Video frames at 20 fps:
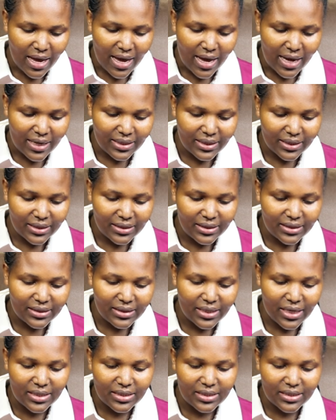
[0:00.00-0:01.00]
a
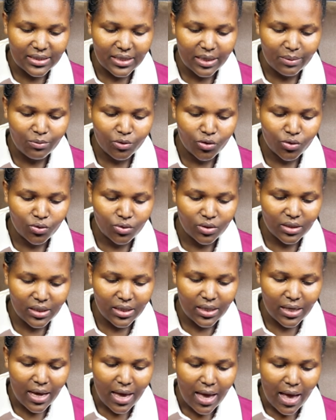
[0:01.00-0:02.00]
technician is
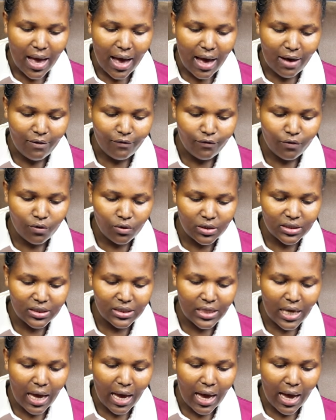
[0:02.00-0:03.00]
troubleshooting a
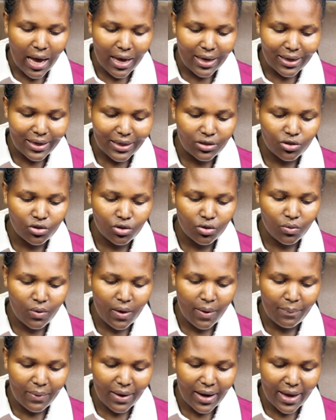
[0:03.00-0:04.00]
faulty electrical
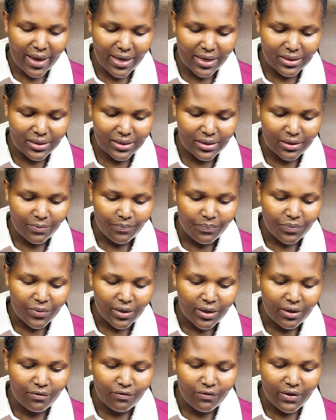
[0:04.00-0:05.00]
appliance.
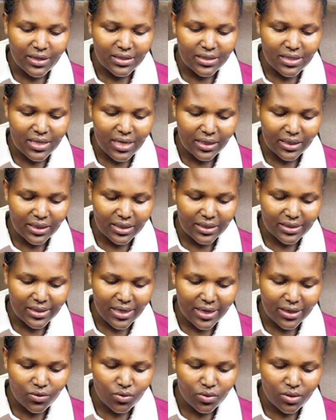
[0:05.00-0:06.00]
He finds that the
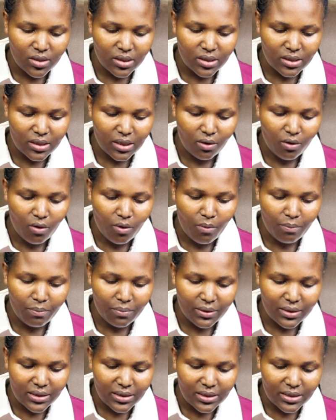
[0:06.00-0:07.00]
circuit is
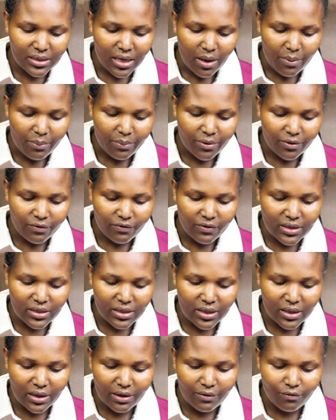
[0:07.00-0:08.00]
incomplete,
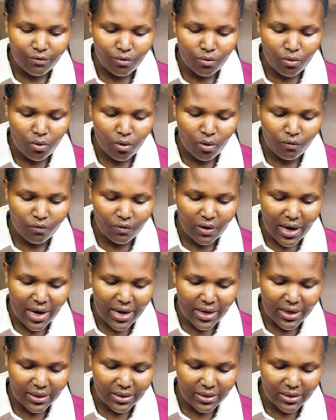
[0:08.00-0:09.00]
preventing the flow of
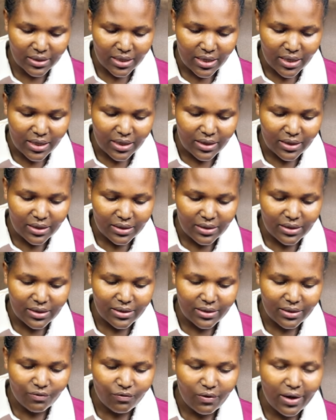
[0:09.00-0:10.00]
current. This
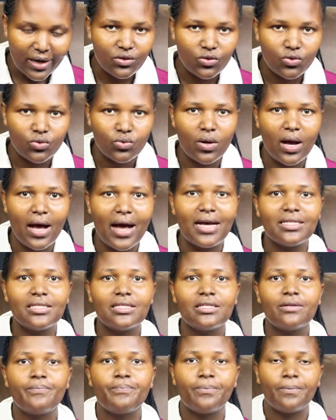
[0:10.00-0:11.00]
is referred to as,